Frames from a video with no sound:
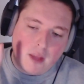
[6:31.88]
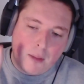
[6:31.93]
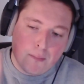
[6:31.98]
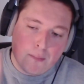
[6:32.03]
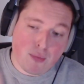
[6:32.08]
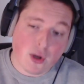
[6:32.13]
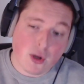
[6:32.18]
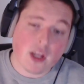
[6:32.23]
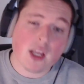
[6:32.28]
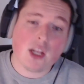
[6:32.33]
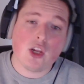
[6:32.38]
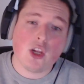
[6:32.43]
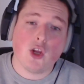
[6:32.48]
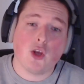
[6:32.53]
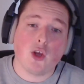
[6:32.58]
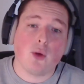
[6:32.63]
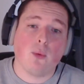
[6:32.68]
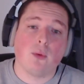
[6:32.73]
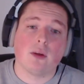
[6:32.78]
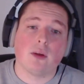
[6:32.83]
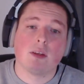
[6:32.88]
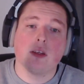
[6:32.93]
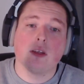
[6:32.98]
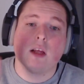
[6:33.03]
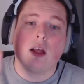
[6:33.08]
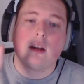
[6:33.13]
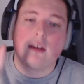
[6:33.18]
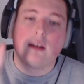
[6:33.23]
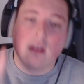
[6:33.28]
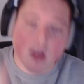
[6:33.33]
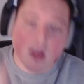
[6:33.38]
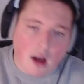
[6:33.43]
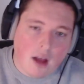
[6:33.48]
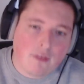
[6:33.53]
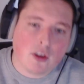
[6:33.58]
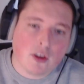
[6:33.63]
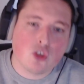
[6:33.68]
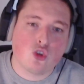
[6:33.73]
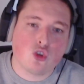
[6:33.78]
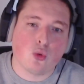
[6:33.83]
bringing you
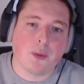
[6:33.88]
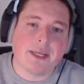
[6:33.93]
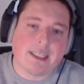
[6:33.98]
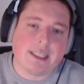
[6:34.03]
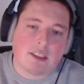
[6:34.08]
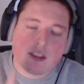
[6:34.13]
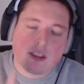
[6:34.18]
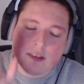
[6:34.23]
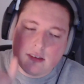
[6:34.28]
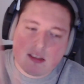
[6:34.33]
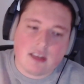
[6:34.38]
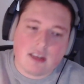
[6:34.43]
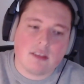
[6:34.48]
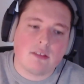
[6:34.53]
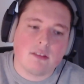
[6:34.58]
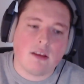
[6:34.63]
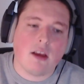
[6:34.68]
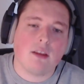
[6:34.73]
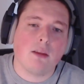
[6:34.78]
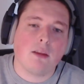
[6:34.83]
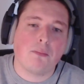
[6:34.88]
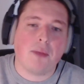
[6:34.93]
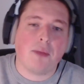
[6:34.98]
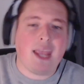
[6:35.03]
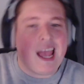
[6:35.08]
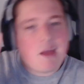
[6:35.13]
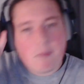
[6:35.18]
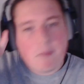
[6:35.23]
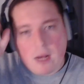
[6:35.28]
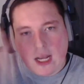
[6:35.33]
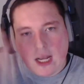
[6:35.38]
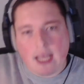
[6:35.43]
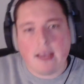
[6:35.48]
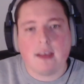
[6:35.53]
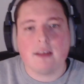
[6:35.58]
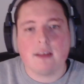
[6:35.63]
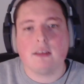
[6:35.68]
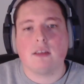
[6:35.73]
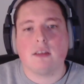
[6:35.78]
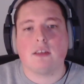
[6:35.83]
live on Twitch, 6:30 p.m.
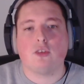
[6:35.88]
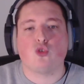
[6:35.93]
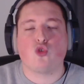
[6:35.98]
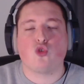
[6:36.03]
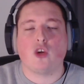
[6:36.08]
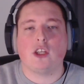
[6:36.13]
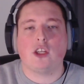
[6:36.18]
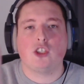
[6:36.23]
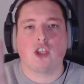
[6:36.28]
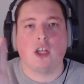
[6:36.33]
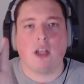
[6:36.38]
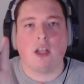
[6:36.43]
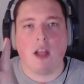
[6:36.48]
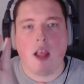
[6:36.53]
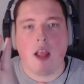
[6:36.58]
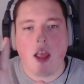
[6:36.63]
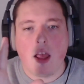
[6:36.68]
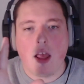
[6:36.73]
Link in the description.